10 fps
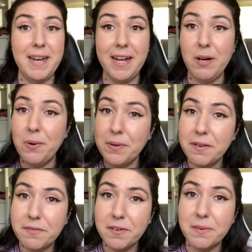I own
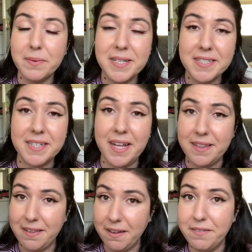it for a reason. I
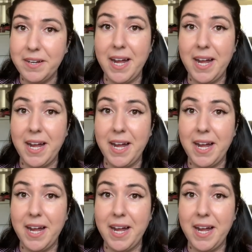love it.